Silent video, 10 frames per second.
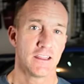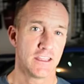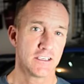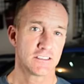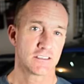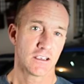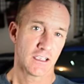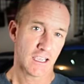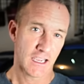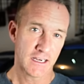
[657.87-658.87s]
this
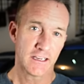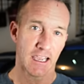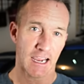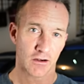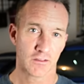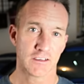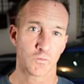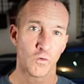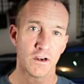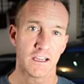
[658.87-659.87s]
indicator, this
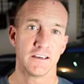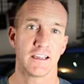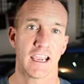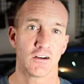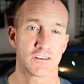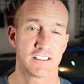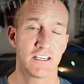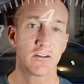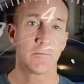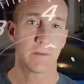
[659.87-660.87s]
warning indicator, still